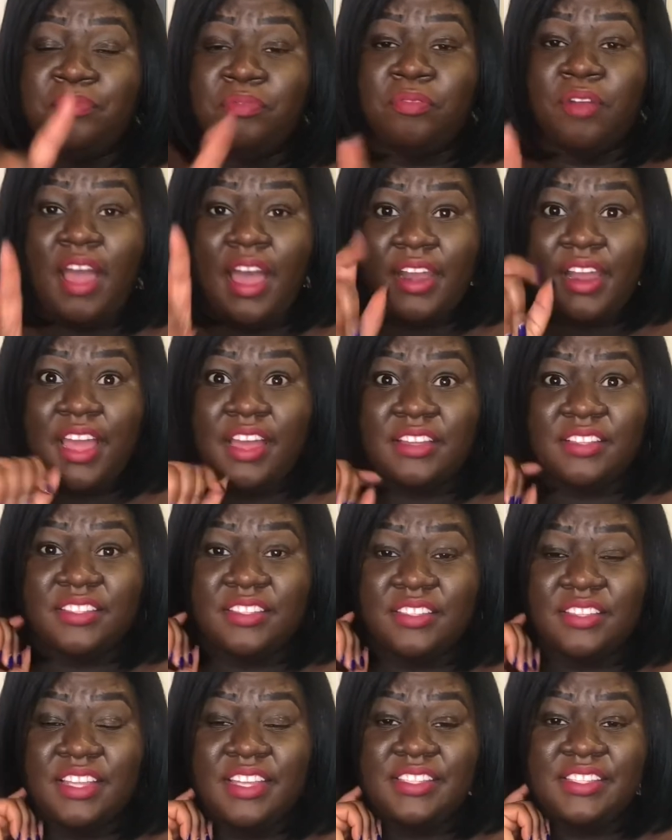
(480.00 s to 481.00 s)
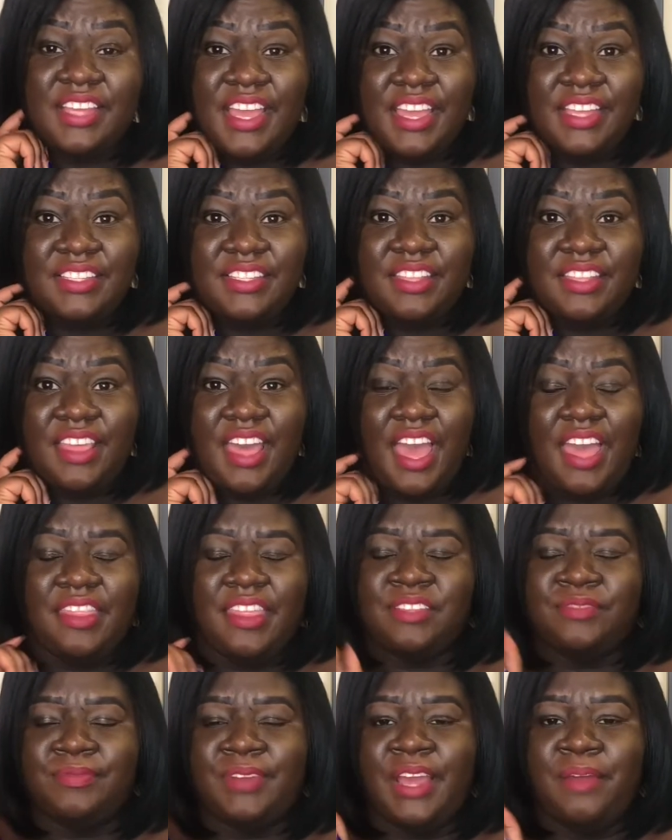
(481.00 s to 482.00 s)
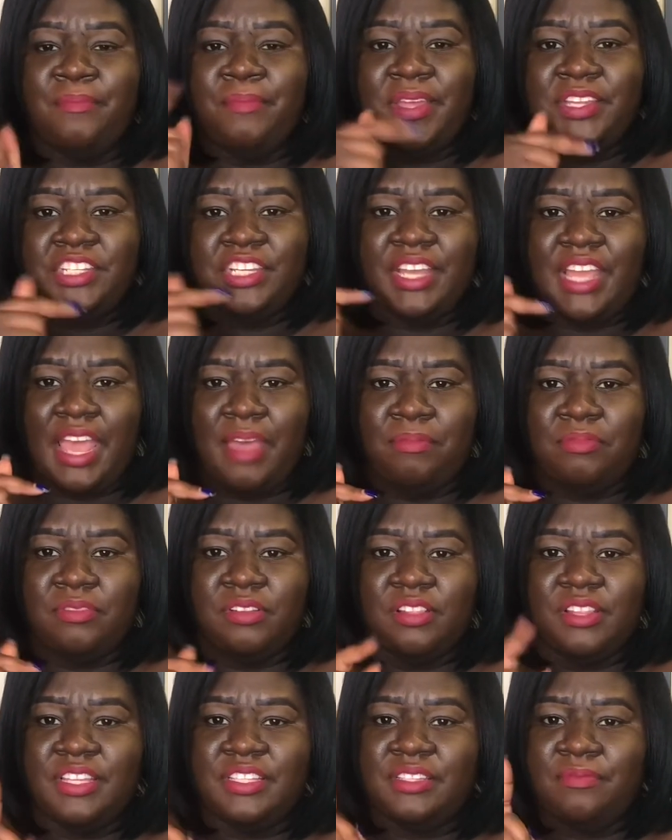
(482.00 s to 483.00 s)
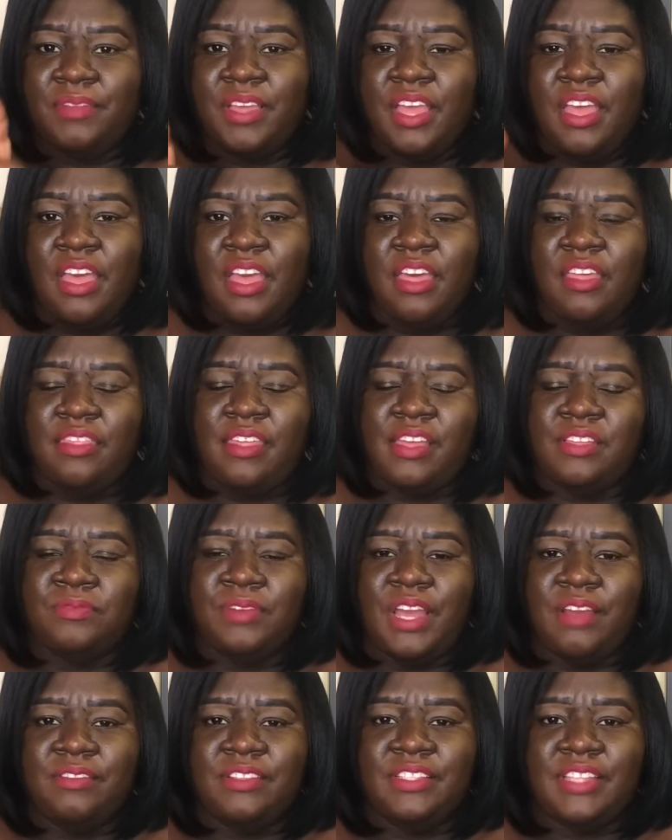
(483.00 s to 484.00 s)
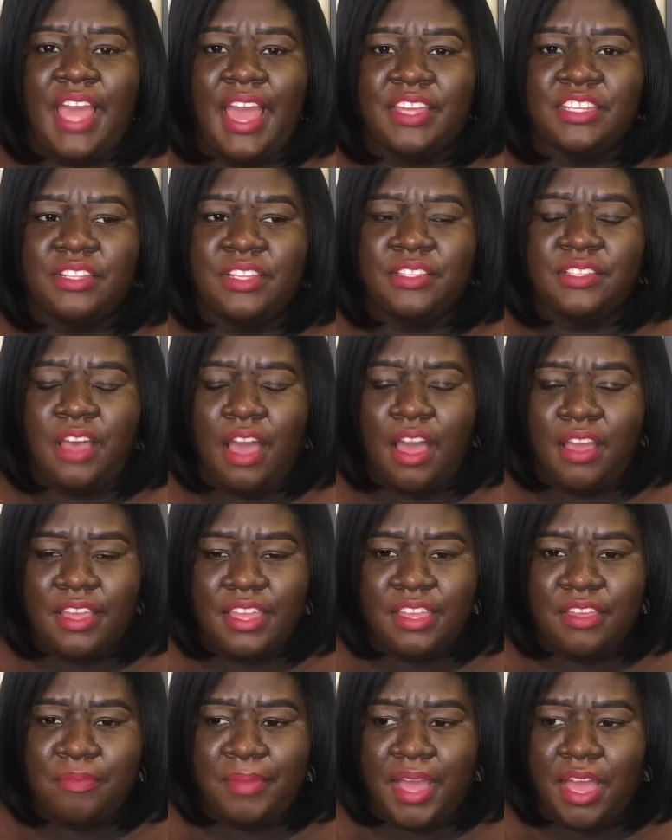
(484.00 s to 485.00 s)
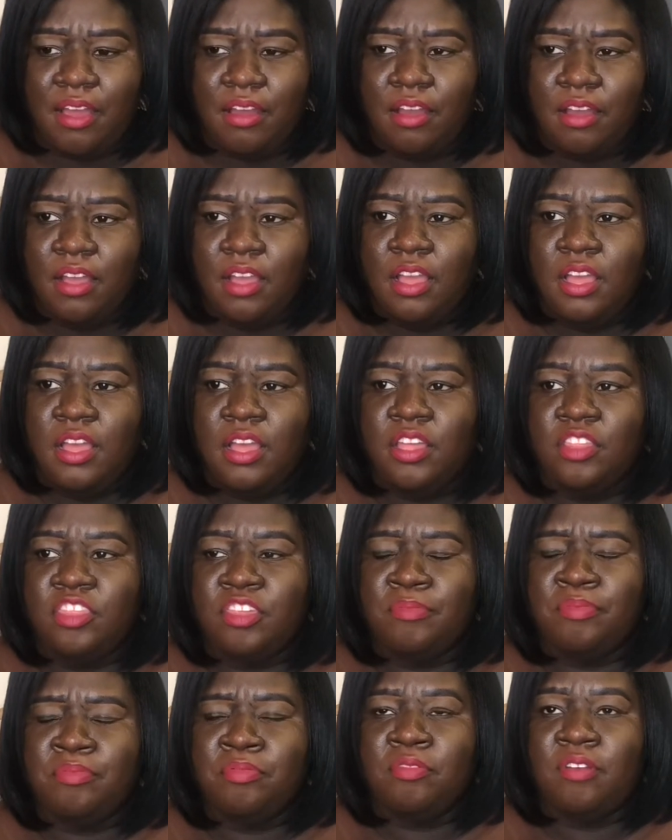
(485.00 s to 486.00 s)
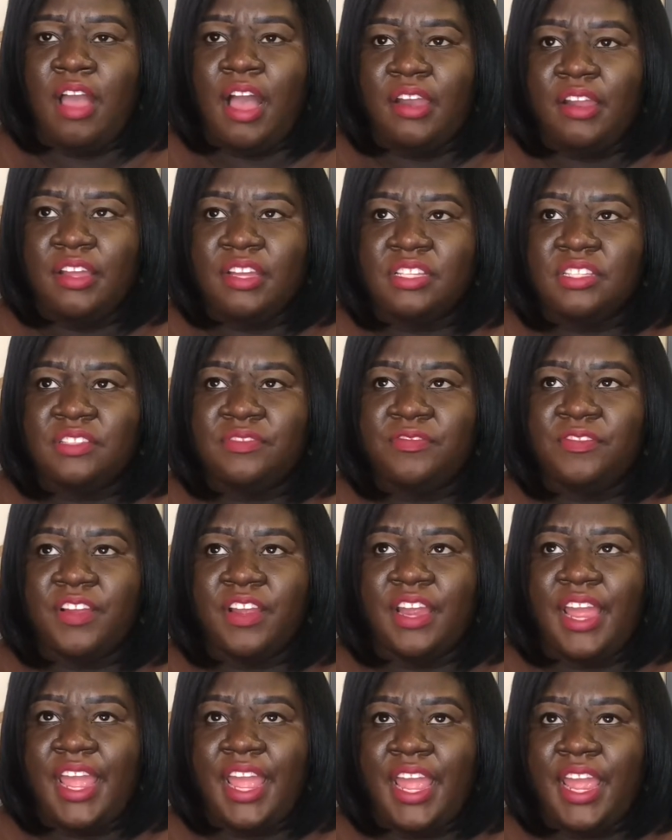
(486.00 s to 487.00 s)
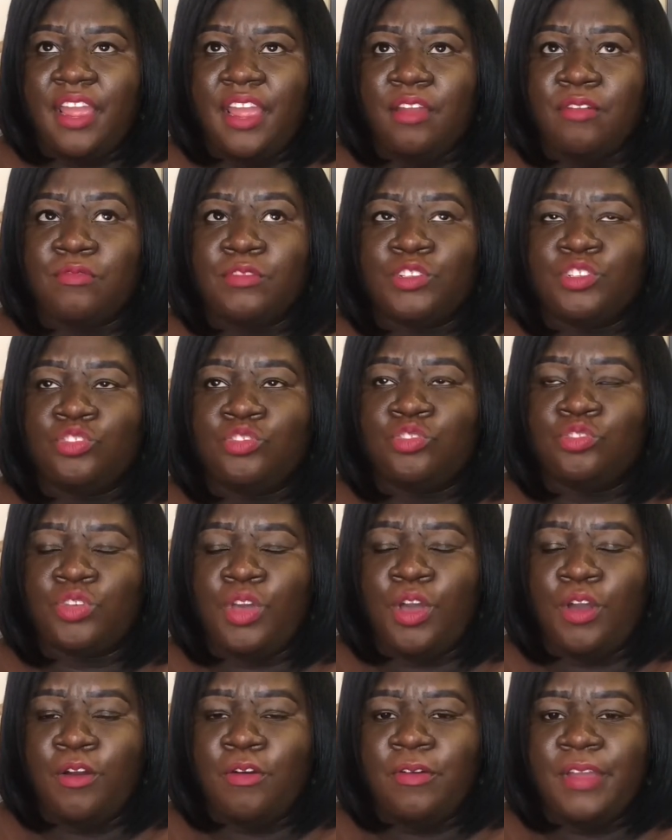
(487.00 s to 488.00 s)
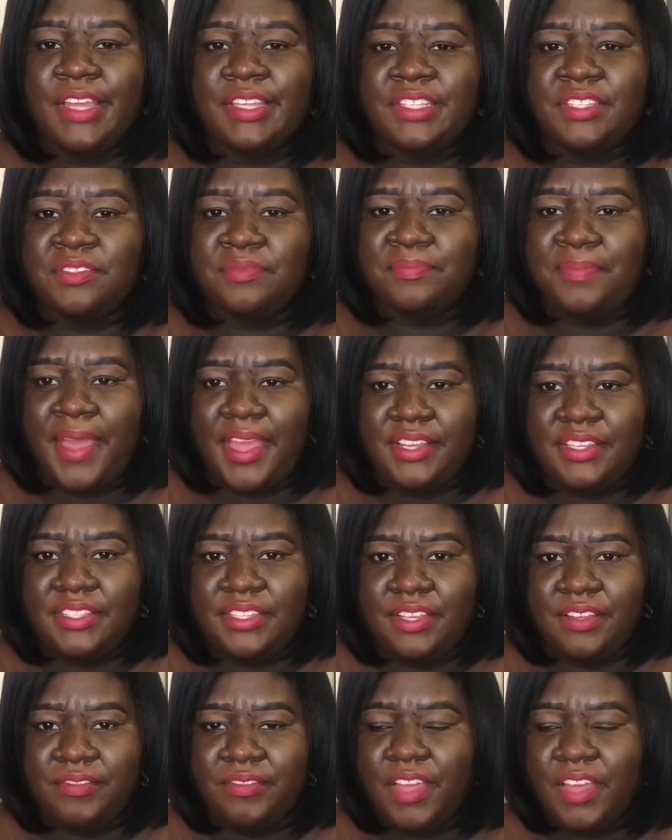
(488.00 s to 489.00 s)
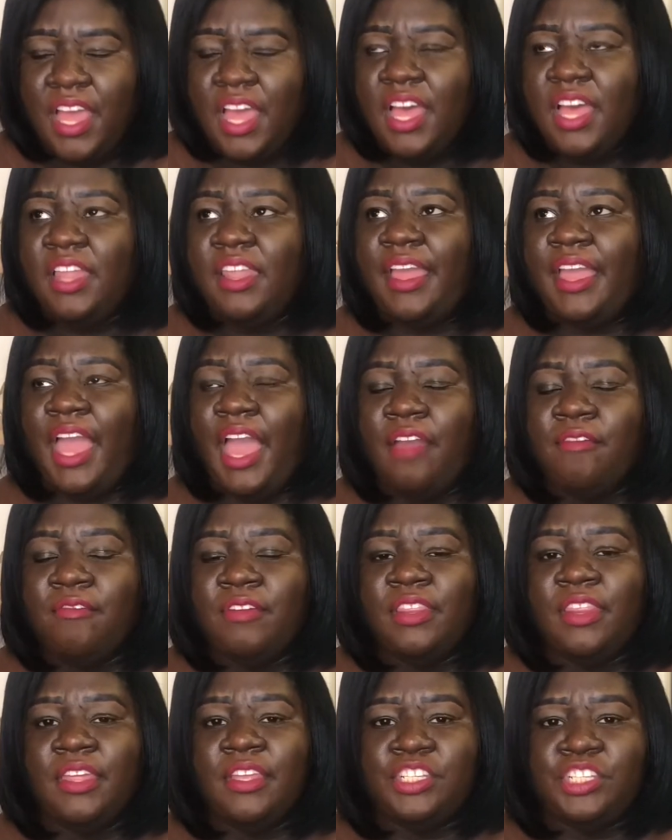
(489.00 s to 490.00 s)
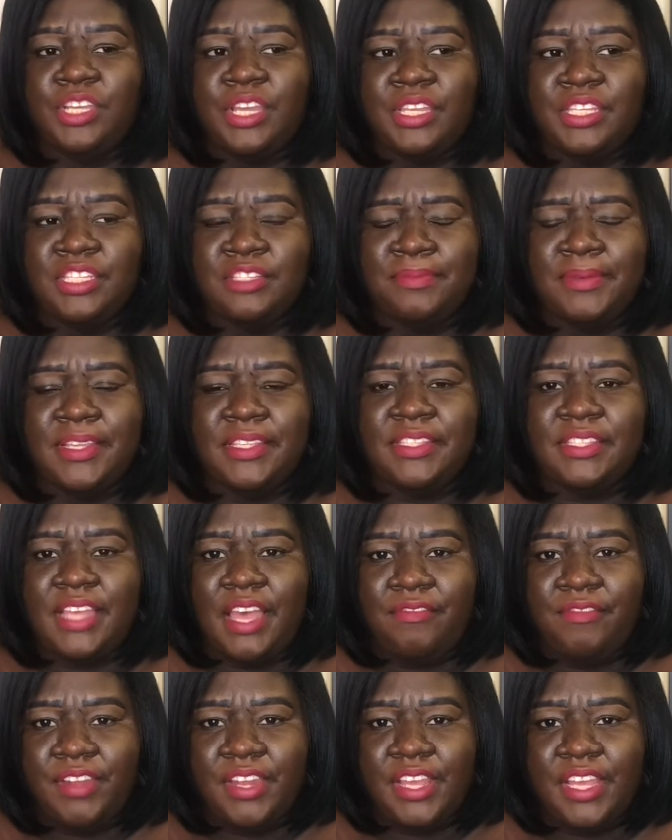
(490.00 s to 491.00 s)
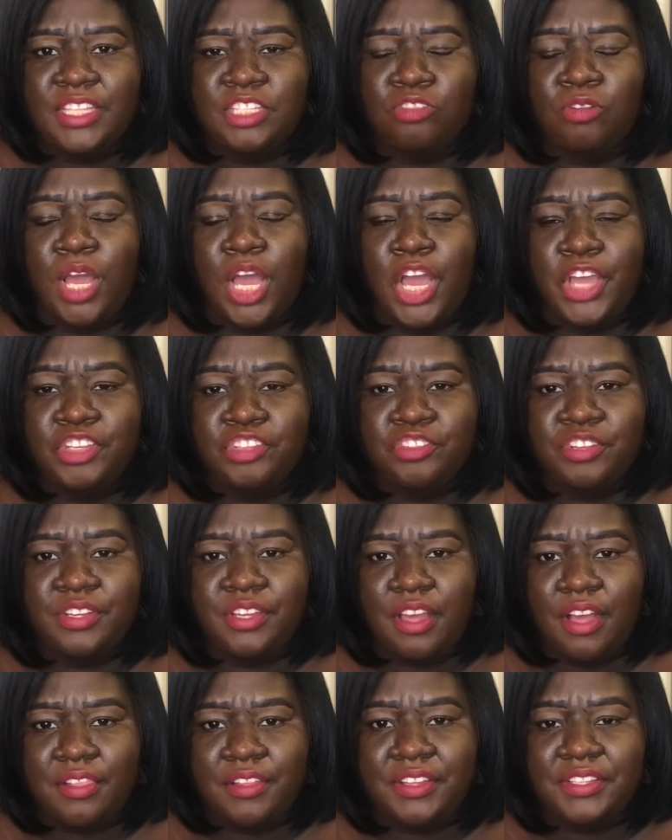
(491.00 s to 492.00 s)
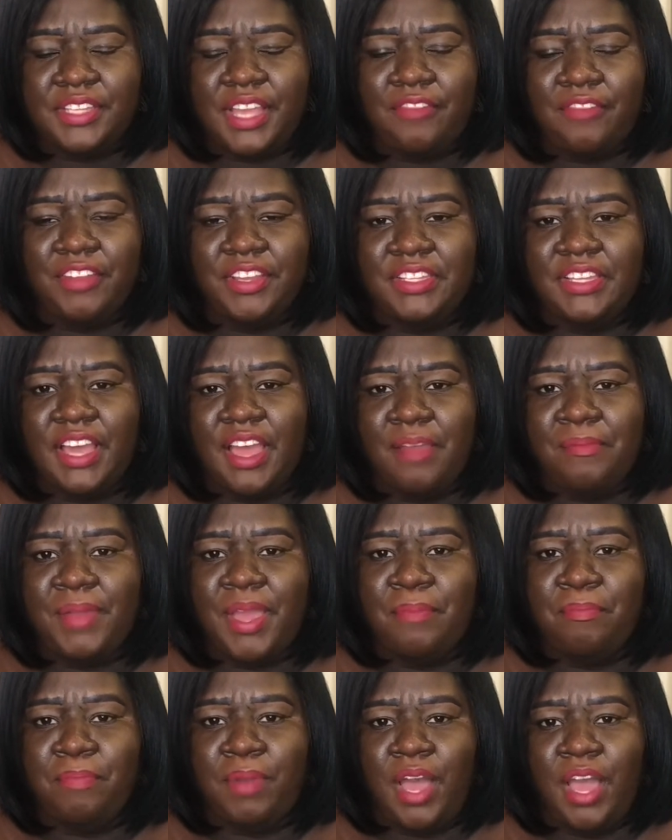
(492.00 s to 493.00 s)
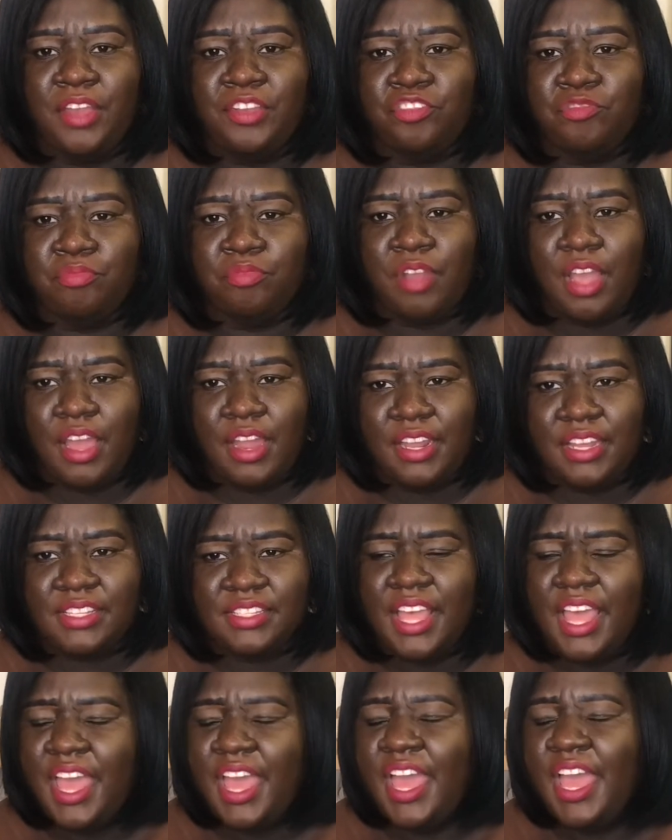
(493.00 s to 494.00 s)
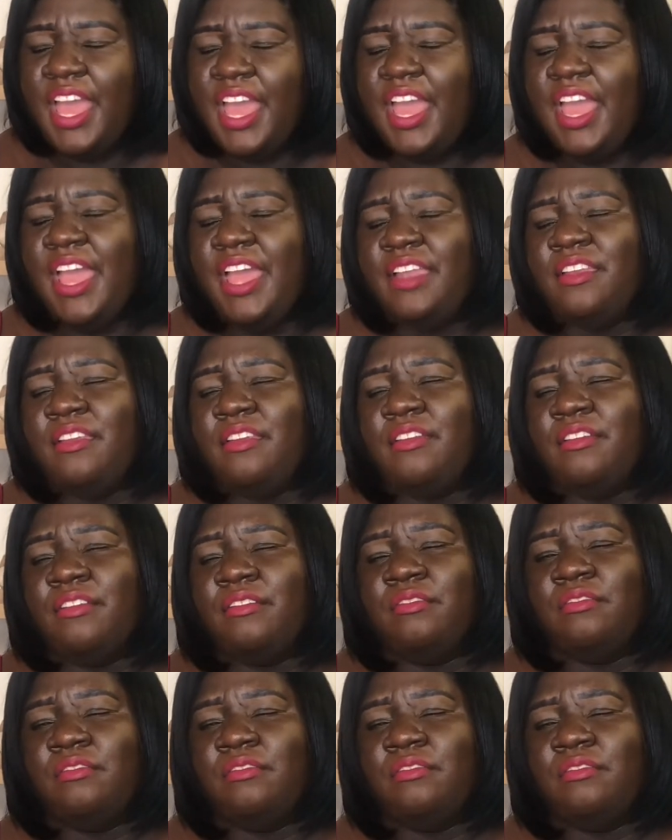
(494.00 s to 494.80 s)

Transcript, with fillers: products let's get into that that's when i mentioned capitalism that's what i was actually talking about the products for hair were so expensive. Like I would legit spend 70 to $100 every time I bought new products. And